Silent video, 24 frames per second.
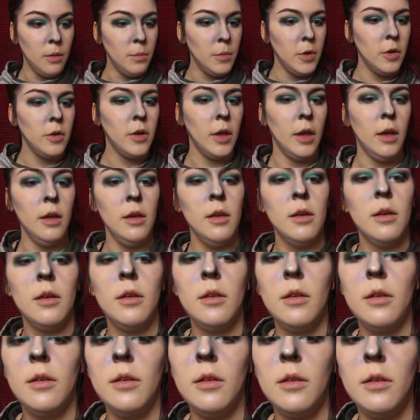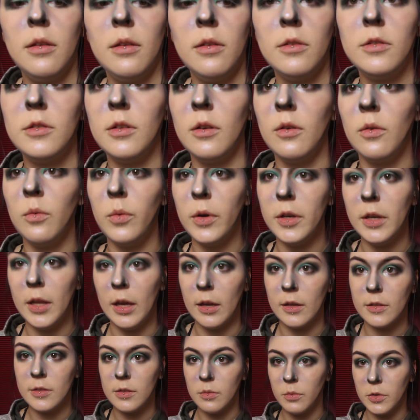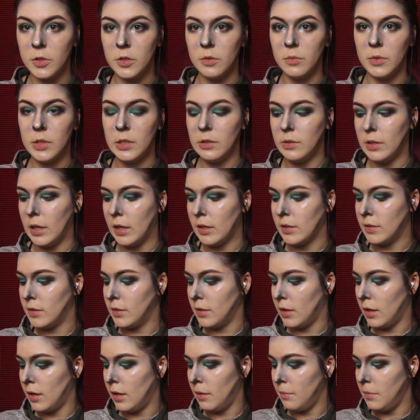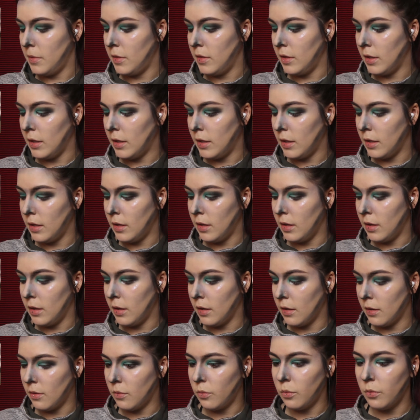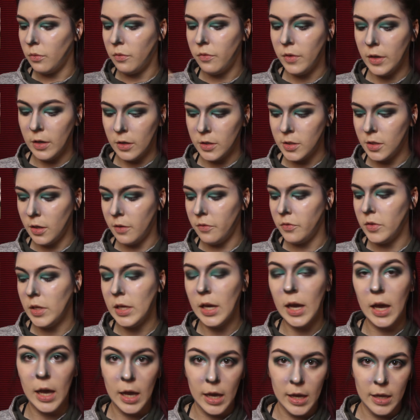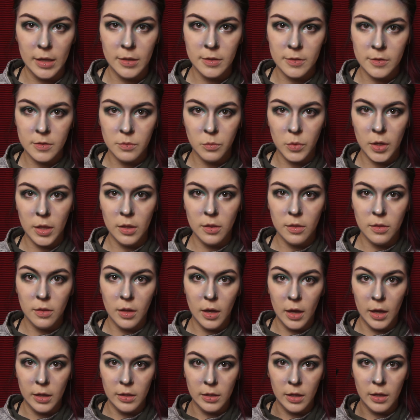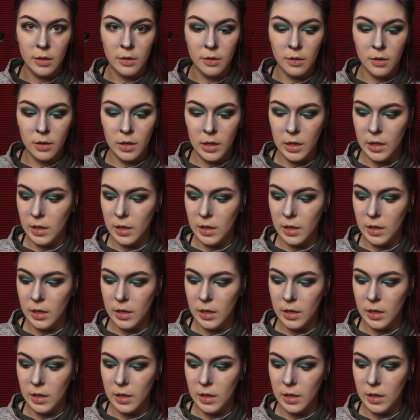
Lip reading: Okay. So what next? What should we do next? I'm thinking we'll finish off the eyes with eyeliner